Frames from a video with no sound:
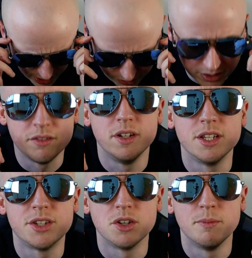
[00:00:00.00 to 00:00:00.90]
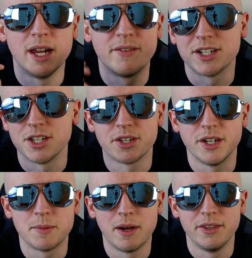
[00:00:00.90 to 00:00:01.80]
I don't think they really suit me. I've actually
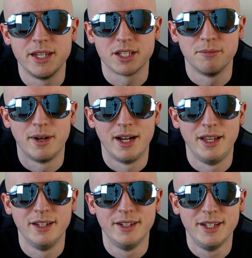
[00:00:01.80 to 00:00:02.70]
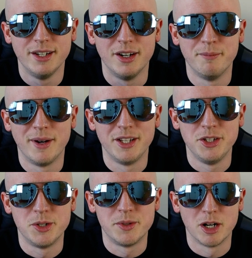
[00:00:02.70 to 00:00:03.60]
talked about these on my on my
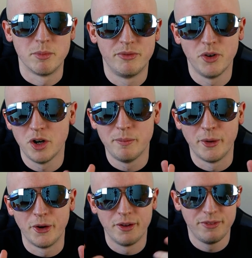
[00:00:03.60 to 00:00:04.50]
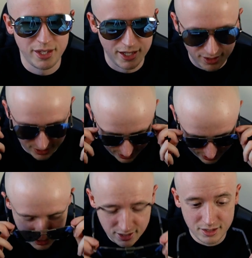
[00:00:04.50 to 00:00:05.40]
YouTube channel before, but the uh,
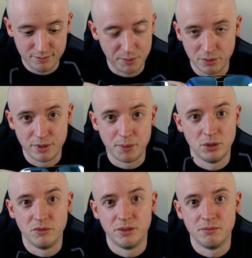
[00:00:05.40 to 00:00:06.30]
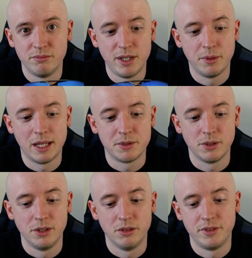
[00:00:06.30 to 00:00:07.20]
people people loved them. People
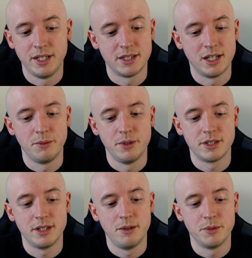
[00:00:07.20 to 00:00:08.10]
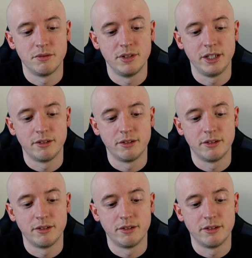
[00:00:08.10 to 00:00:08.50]
absolutely loved these, and it was it was a really